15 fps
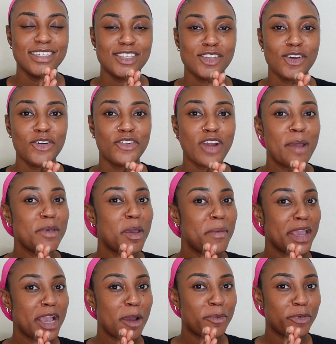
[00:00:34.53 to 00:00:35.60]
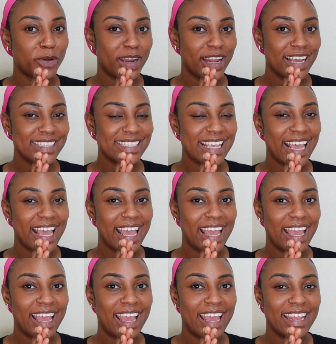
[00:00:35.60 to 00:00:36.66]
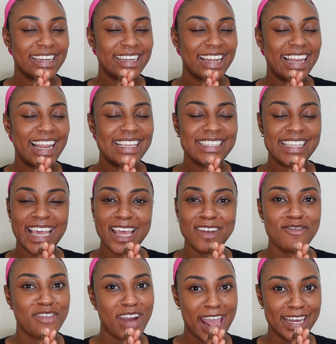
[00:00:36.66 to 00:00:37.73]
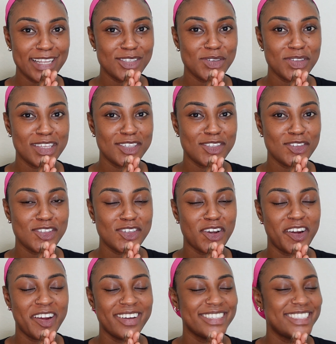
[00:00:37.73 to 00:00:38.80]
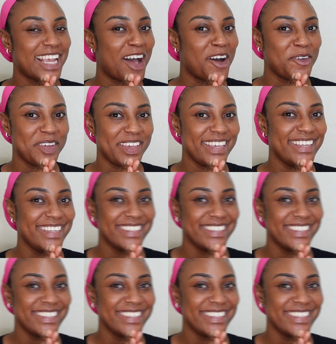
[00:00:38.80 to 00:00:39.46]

So grab your makeup product and let's get right into this tutorial, shall we?